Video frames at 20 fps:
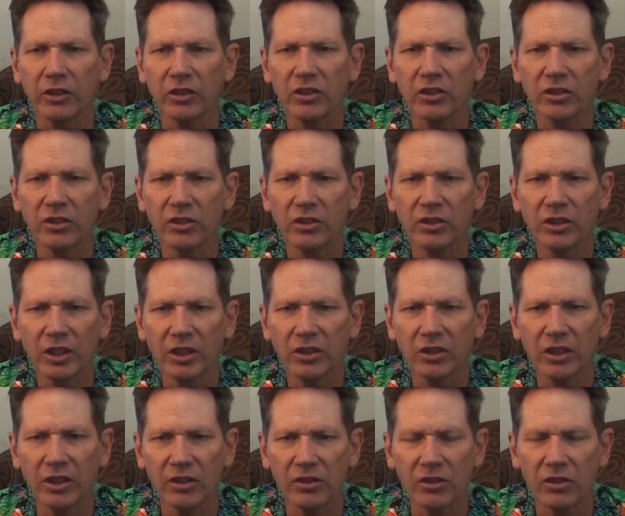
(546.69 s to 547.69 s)

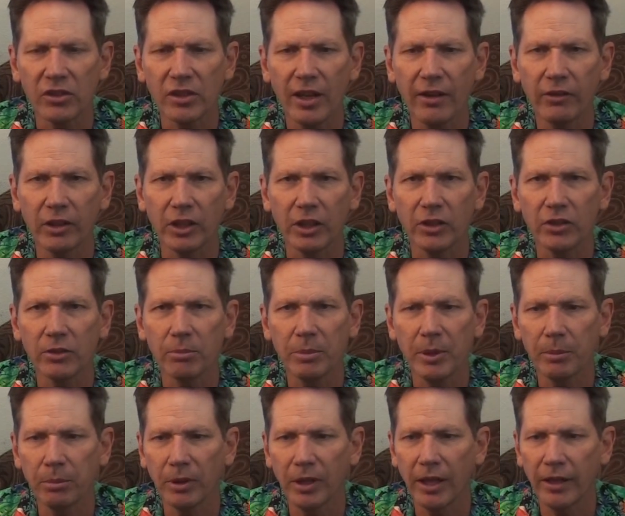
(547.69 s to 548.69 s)
60s and 70s,
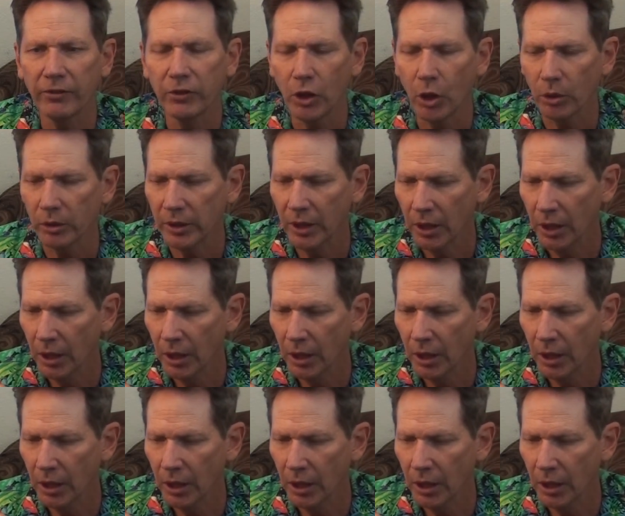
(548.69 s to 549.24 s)
people I've known.